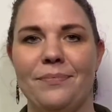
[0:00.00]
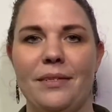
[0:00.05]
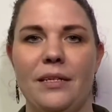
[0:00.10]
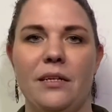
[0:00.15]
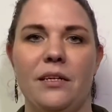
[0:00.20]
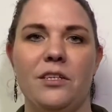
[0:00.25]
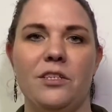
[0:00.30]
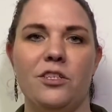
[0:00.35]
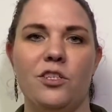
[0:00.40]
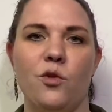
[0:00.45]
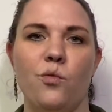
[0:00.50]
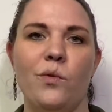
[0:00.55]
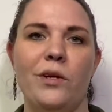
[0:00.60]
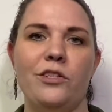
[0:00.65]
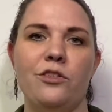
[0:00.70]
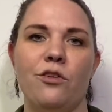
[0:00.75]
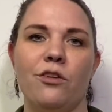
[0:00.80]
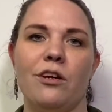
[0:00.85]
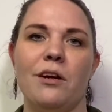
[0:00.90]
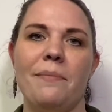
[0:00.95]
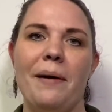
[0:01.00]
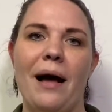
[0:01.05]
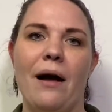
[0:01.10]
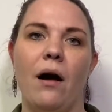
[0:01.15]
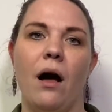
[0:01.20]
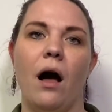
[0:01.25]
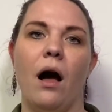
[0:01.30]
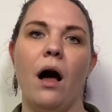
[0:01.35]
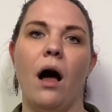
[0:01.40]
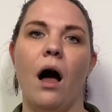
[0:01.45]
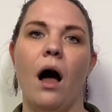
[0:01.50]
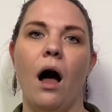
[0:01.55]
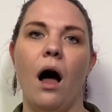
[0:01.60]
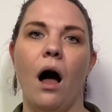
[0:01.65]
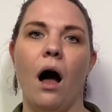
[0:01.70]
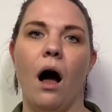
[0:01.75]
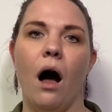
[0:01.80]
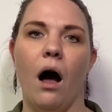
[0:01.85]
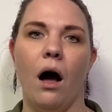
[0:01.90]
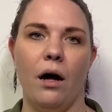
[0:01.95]
So we're talking about
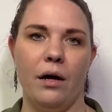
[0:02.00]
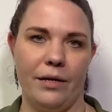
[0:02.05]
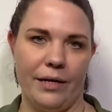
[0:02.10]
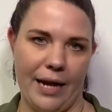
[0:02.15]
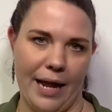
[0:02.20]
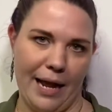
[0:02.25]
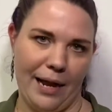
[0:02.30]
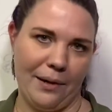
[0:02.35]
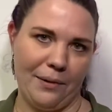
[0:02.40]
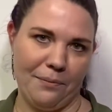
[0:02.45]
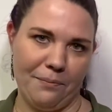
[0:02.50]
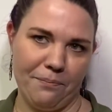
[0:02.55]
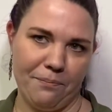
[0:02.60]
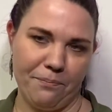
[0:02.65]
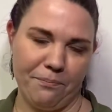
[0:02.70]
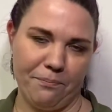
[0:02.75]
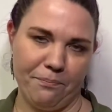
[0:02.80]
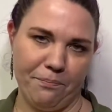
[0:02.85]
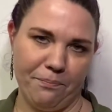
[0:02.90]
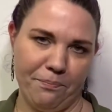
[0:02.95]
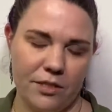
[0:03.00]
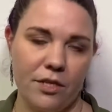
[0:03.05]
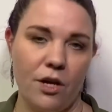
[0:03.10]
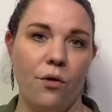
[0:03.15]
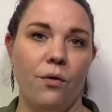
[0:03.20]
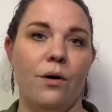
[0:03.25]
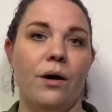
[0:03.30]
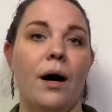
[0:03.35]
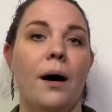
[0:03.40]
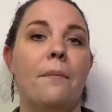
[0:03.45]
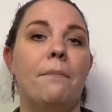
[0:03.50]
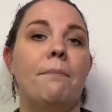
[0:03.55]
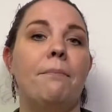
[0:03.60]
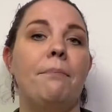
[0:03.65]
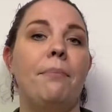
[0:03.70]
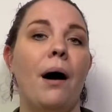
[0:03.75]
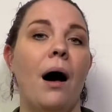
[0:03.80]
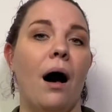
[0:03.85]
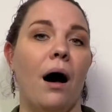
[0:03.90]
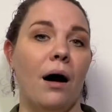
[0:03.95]
now. So
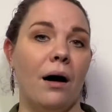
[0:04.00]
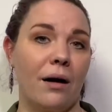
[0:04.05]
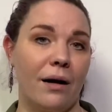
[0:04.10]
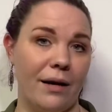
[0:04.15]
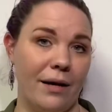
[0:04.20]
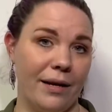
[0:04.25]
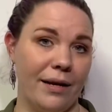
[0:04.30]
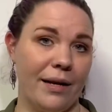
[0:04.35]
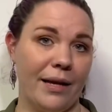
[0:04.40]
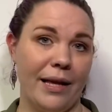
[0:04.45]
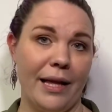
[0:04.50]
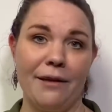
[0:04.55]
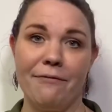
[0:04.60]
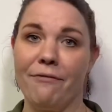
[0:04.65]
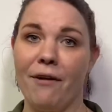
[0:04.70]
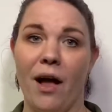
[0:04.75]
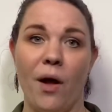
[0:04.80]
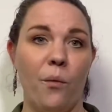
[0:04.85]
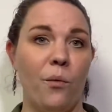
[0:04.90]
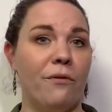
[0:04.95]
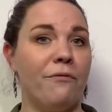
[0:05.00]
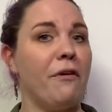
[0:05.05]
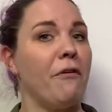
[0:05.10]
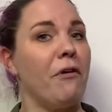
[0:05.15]
buck, if I were very